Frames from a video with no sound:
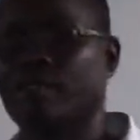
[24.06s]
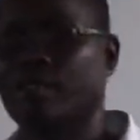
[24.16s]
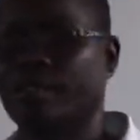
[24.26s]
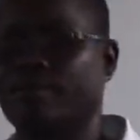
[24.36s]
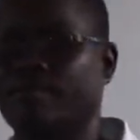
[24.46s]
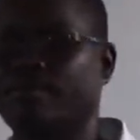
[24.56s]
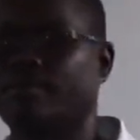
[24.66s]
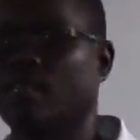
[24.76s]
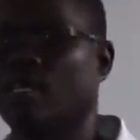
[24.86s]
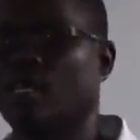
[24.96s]
the name.
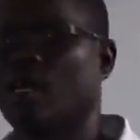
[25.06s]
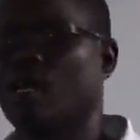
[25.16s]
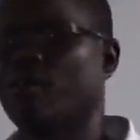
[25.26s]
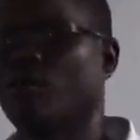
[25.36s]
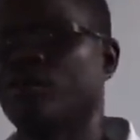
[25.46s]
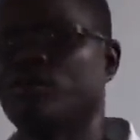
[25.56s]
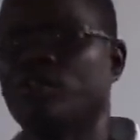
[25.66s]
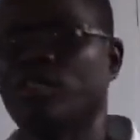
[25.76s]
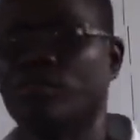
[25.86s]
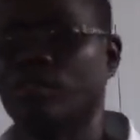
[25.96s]
I'm going to
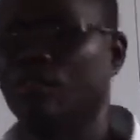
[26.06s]
deal with